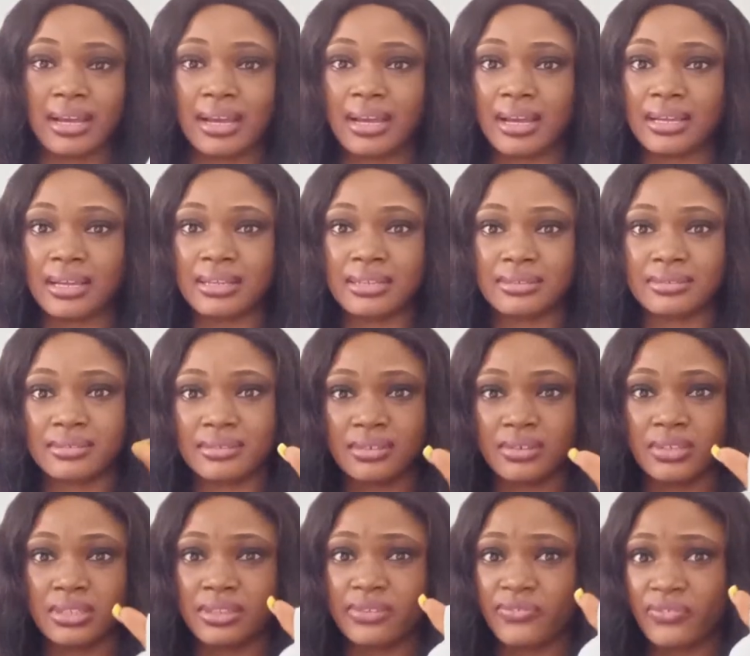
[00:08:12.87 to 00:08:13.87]
and
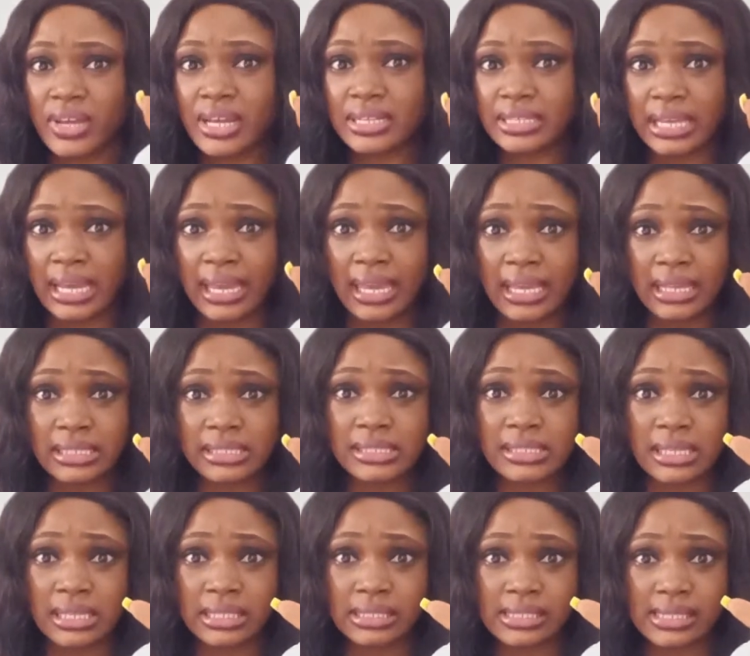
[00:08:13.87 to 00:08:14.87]
the fact that any
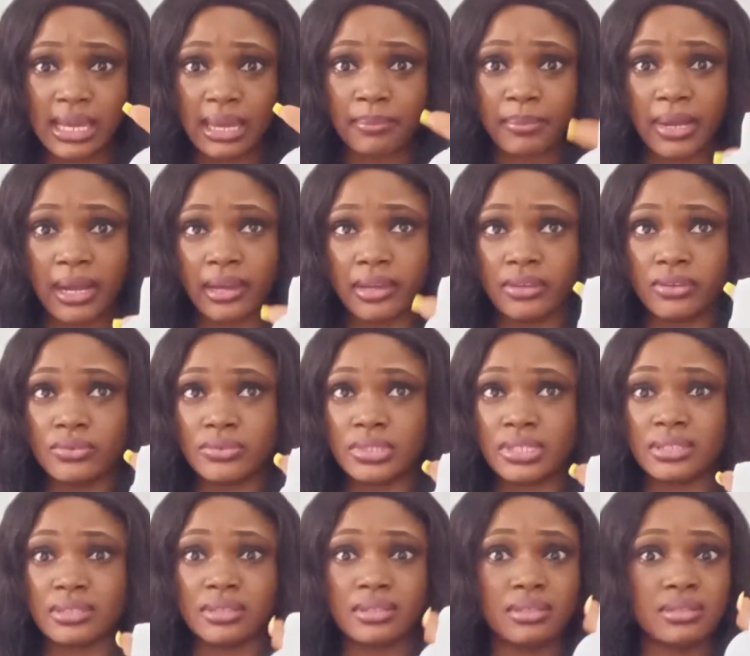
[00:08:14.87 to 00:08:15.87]
skin type can use
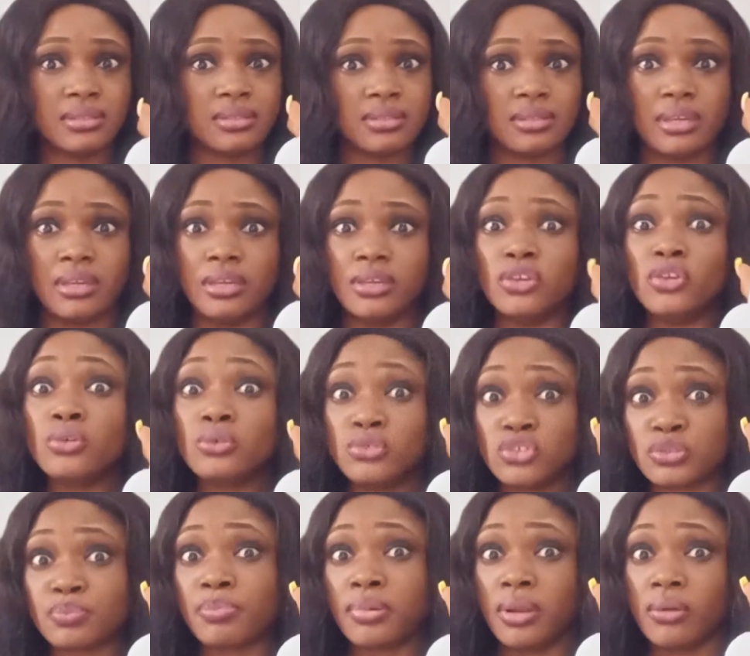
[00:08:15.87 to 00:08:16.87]
it is a
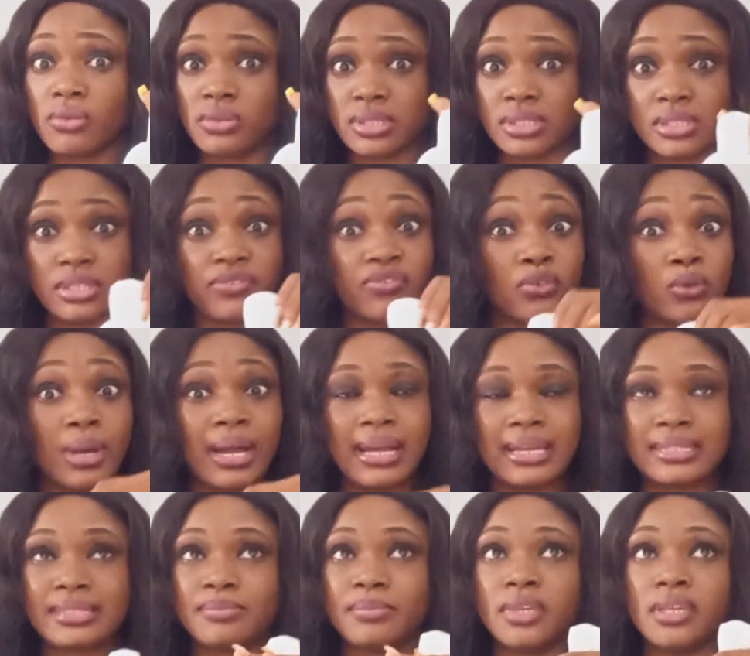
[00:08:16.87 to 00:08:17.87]
huge plus if you
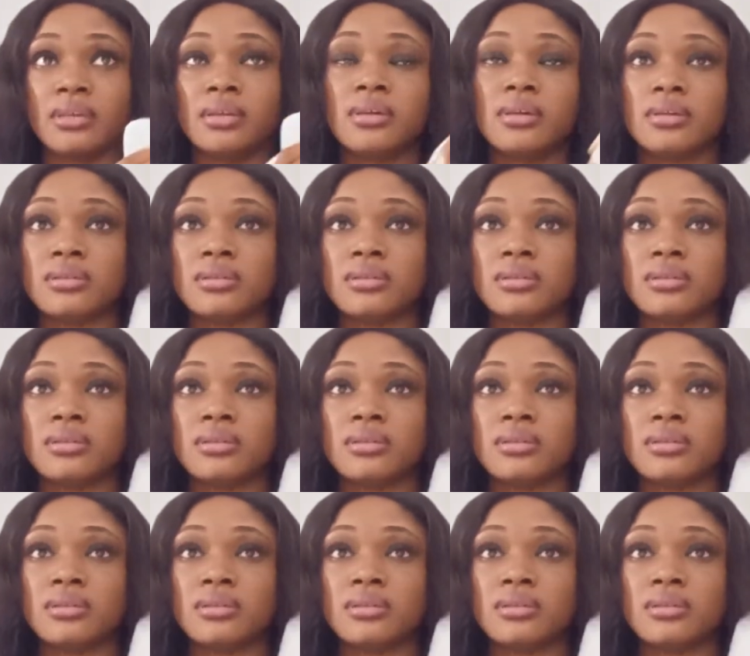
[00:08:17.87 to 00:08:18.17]
ask me.